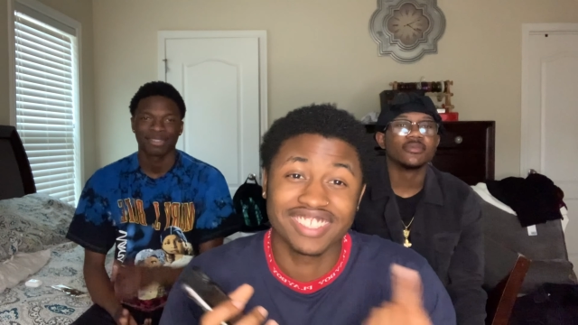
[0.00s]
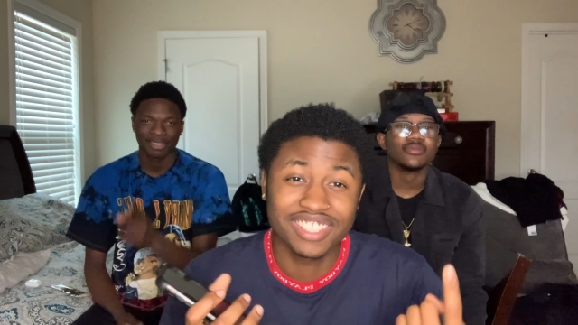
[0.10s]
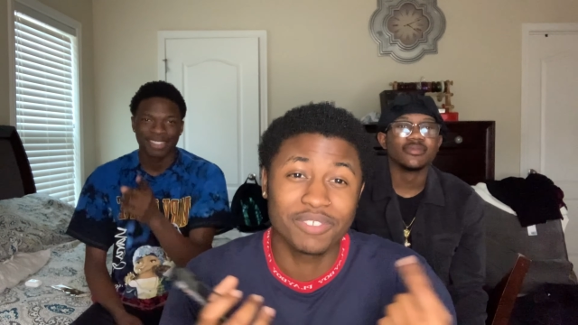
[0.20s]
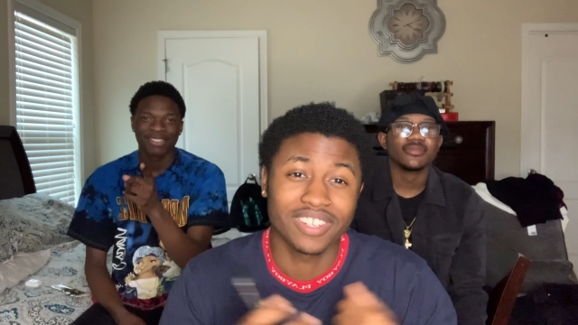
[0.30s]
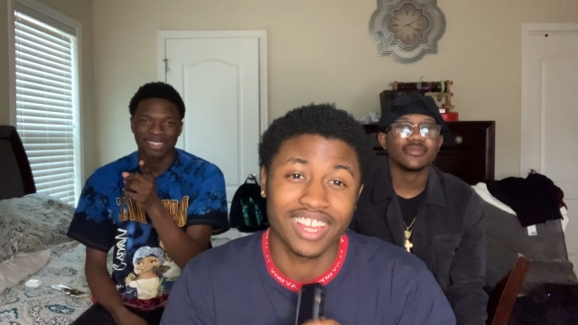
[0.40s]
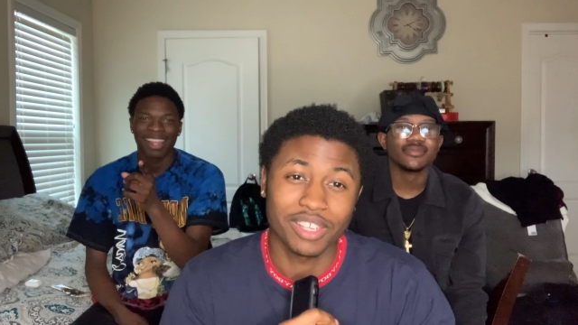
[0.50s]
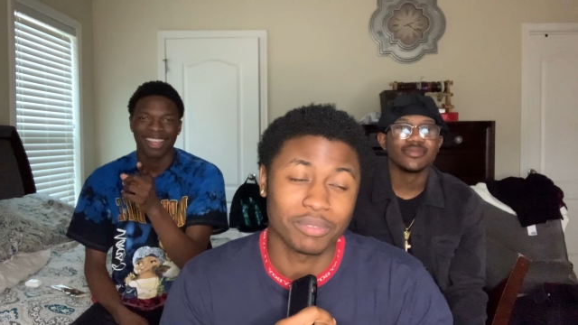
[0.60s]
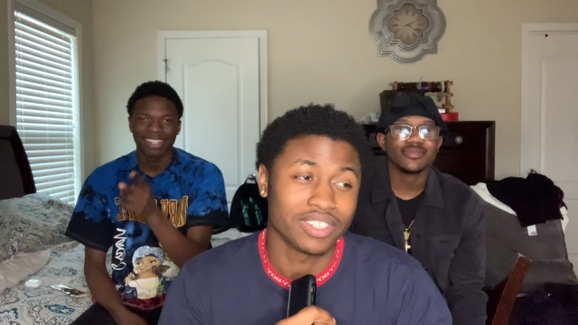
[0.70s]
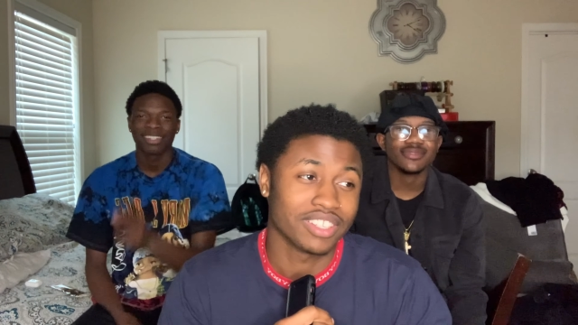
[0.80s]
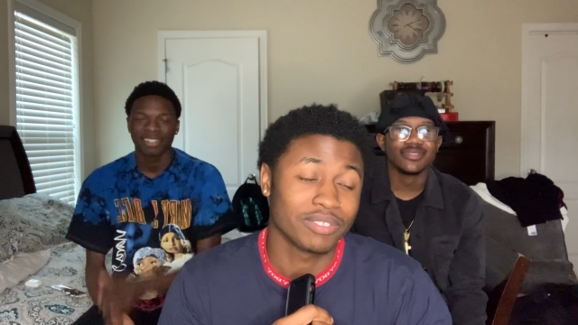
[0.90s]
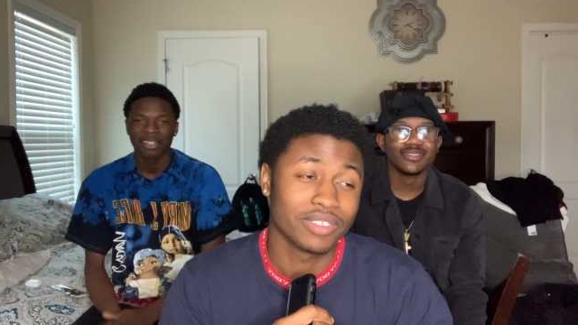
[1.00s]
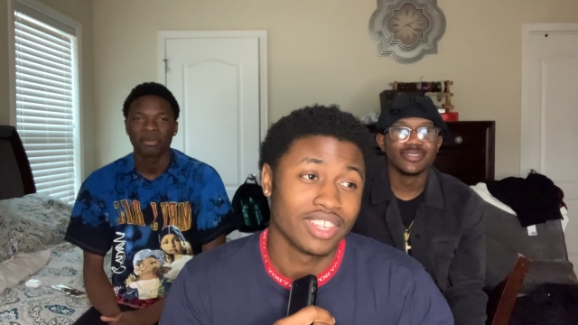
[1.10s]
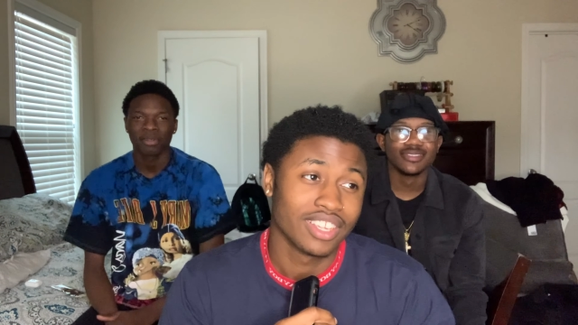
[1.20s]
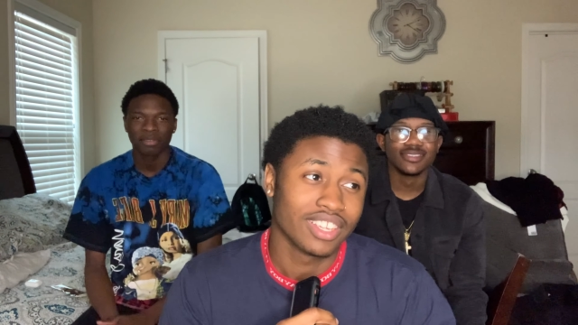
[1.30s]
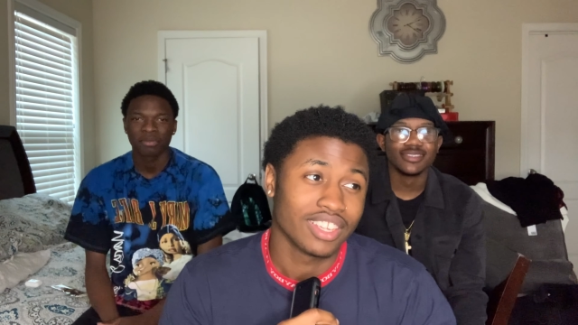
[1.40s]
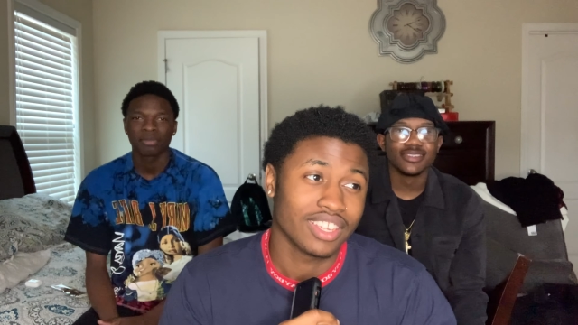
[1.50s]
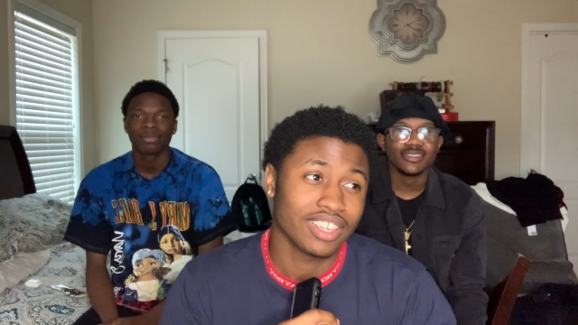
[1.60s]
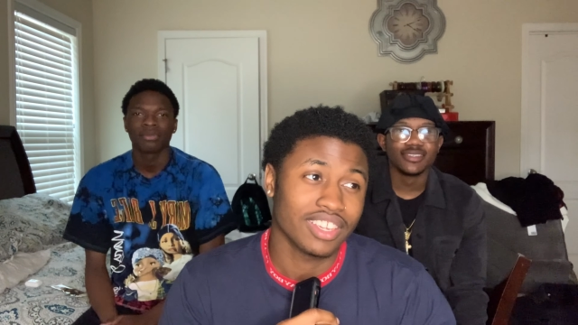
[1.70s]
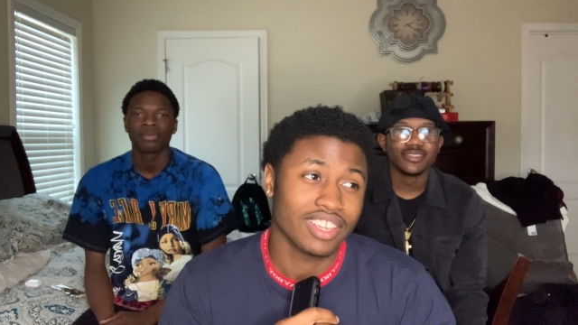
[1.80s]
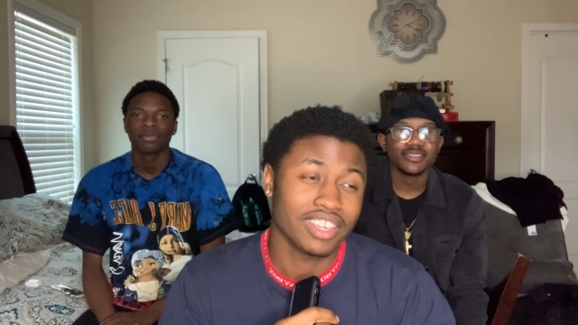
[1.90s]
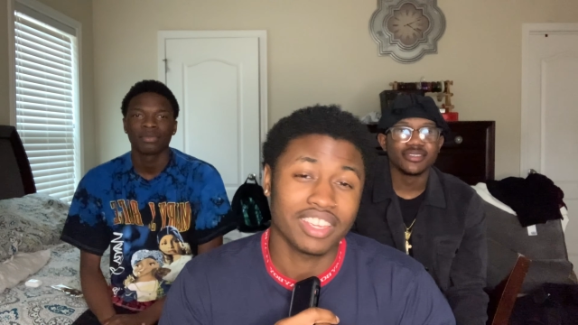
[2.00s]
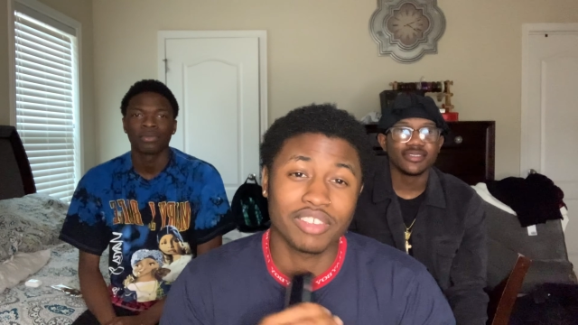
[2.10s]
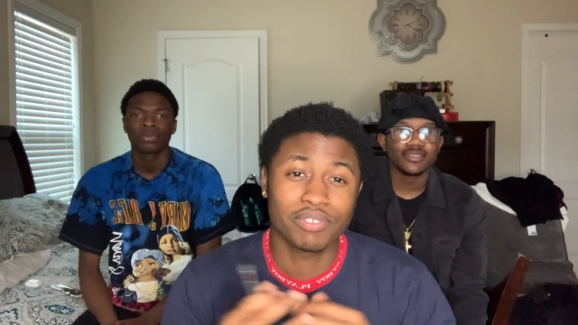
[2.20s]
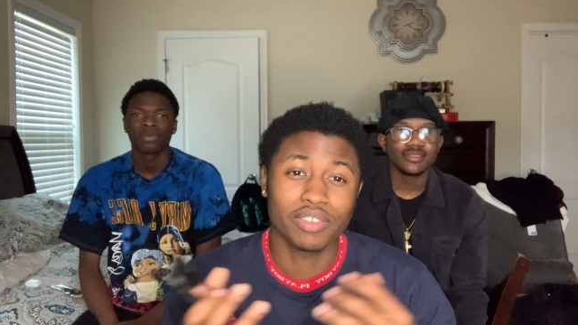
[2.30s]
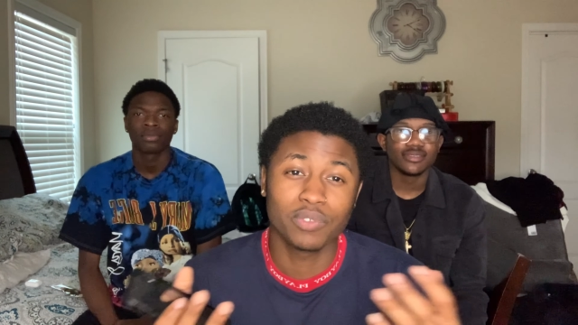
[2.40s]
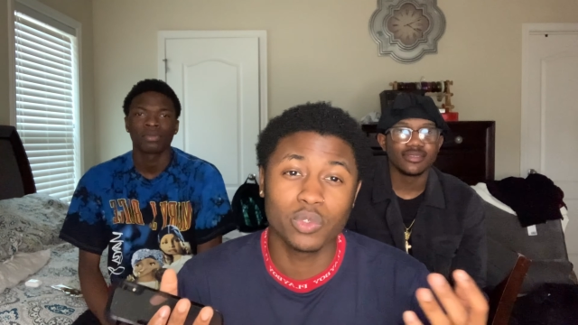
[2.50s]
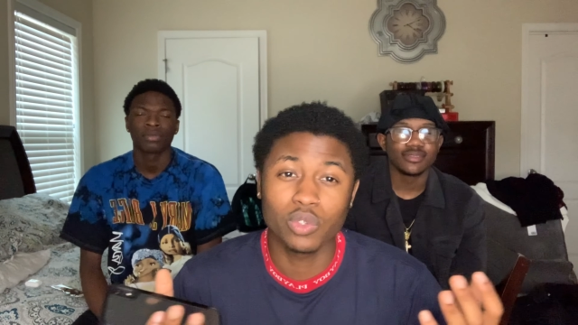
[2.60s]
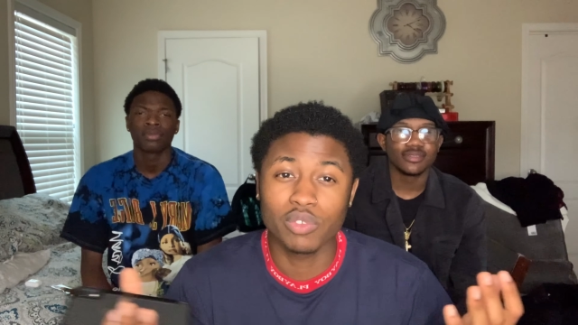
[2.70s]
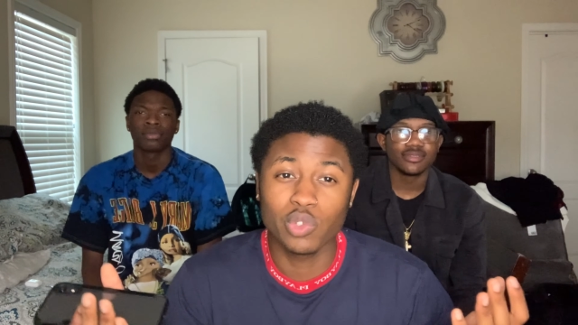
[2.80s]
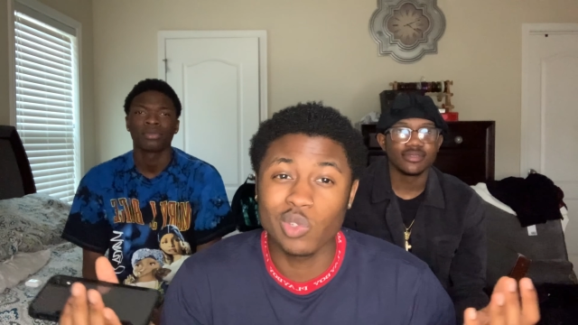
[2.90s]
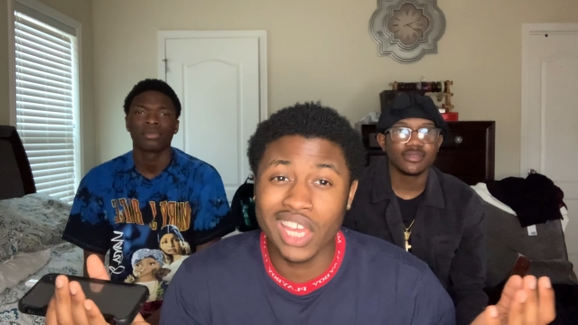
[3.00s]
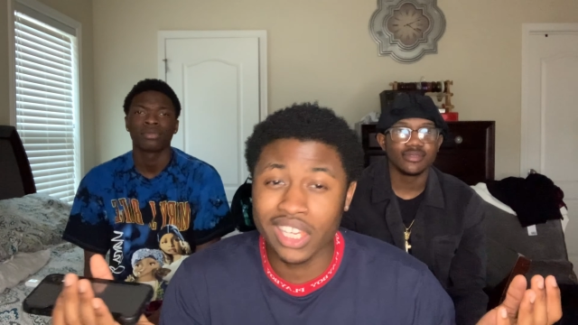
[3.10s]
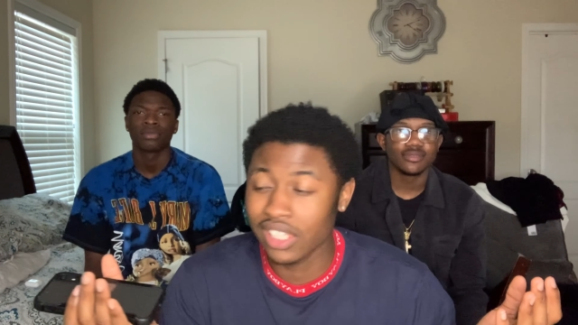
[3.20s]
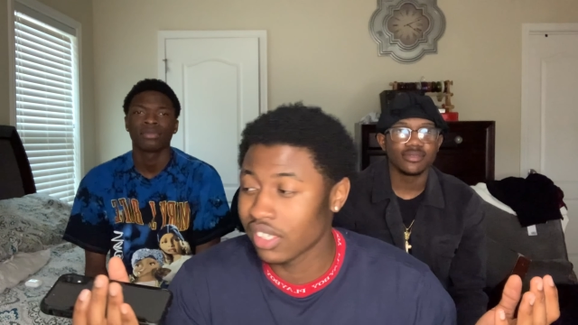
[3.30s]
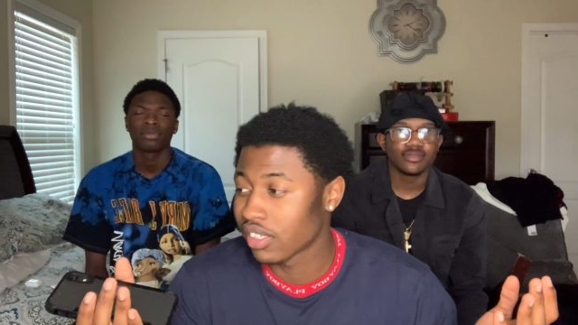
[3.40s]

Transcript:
Speaker 1: leave a like, bro. If if if you if you naked,